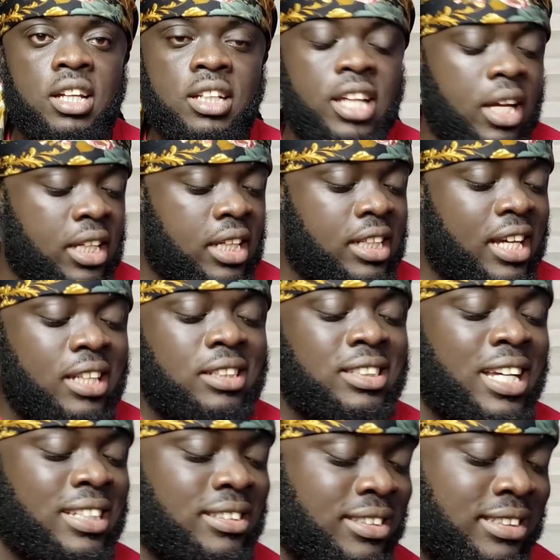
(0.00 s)

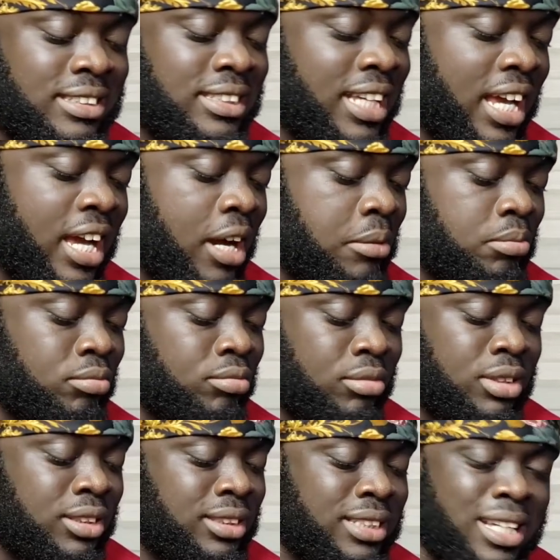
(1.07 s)
Then see him
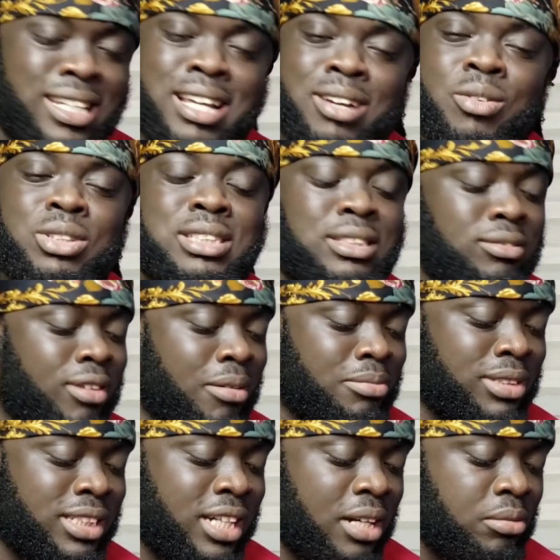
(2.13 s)
say then go see what
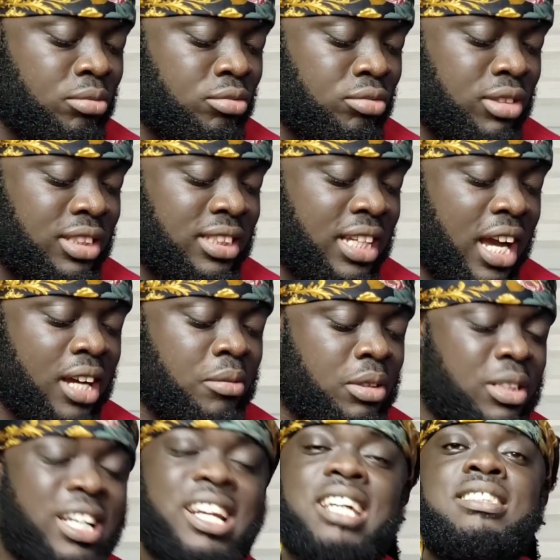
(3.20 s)
we can do. He say
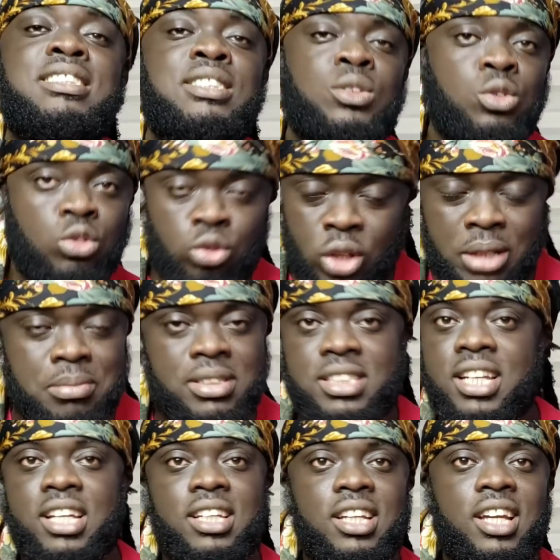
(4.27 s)
gratitude to
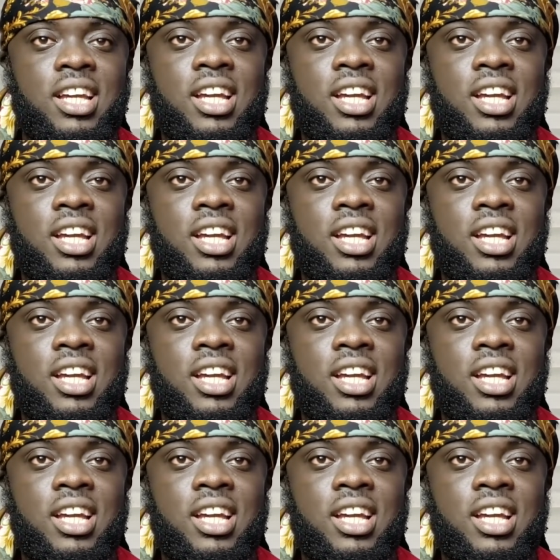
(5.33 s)
MTN.